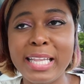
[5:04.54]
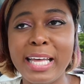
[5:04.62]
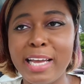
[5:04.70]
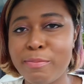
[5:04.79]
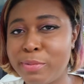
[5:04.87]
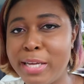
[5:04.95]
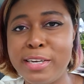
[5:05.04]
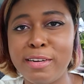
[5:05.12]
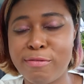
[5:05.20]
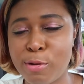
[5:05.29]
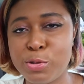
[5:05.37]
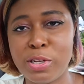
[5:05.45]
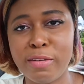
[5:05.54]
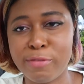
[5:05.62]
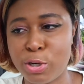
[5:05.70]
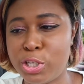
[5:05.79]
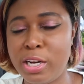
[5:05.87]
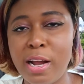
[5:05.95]
like a blended frozen
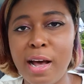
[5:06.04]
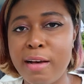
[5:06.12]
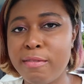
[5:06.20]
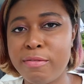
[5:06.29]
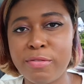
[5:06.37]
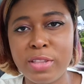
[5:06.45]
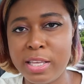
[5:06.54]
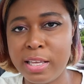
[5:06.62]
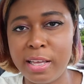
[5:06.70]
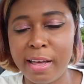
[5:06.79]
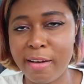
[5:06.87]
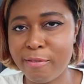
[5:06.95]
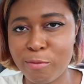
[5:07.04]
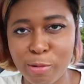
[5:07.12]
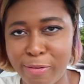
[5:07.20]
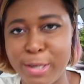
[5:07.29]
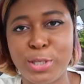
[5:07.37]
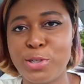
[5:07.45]
version of the
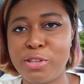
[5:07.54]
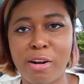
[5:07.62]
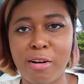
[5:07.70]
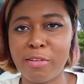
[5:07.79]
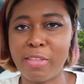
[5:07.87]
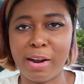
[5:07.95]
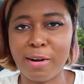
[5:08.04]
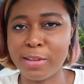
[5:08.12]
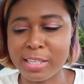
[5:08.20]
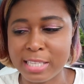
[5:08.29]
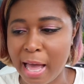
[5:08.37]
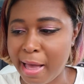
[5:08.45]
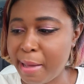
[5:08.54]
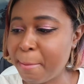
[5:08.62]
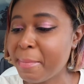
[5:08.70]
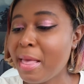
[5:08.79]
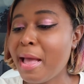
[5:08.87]
refreshers that are there all the time.